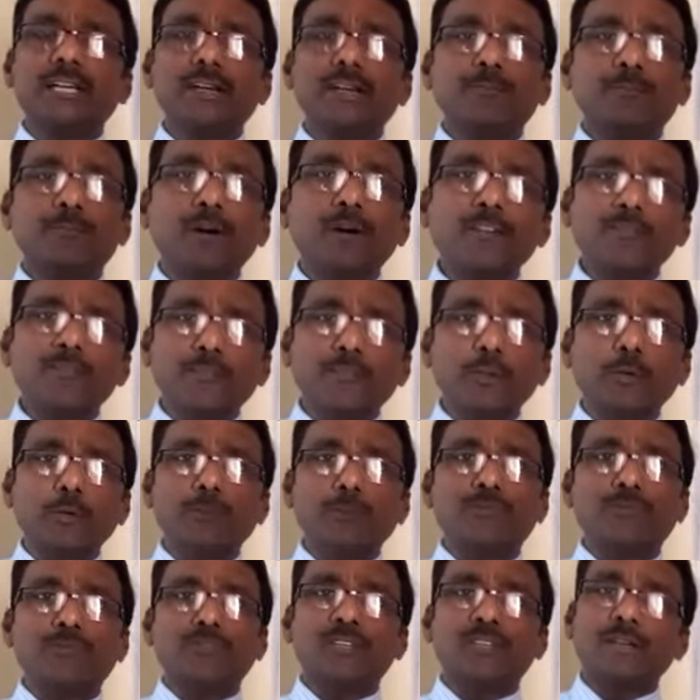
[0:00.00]

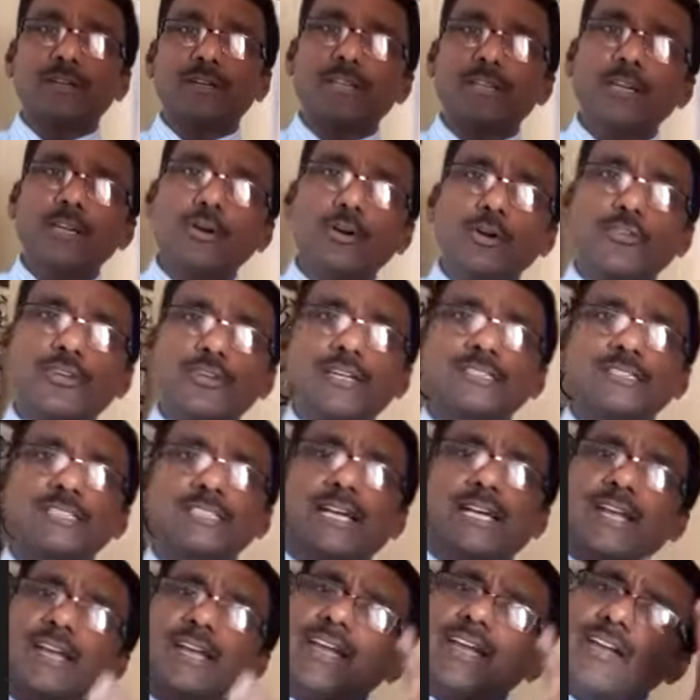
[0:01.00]
perfumes, deodorants,
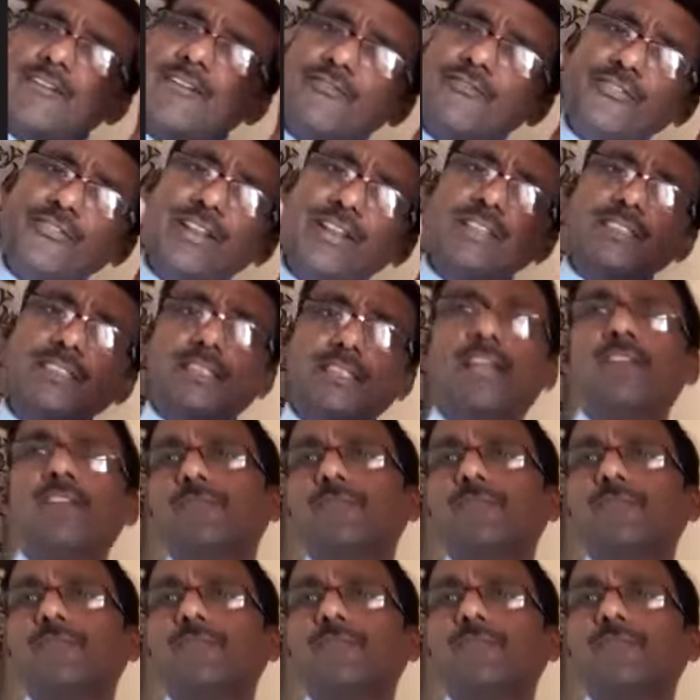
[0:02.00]
everything